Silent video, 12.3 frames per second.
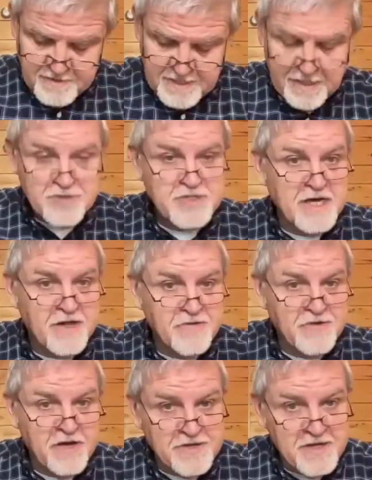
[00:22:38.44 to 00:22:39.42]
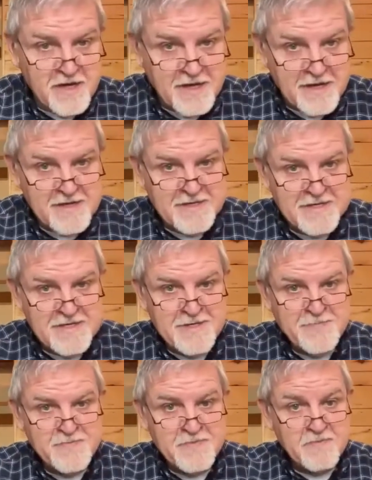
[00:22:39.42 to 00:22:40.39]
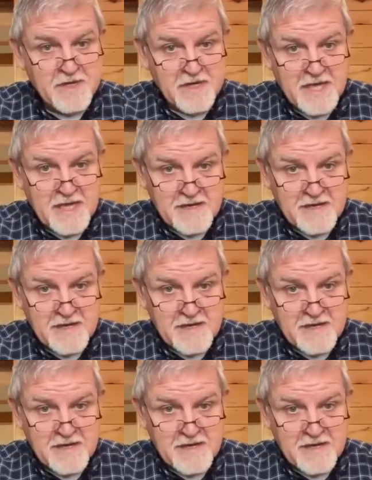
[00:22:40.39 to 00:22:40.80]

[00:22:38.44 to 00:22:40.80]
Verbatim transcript: shalt not die. But again,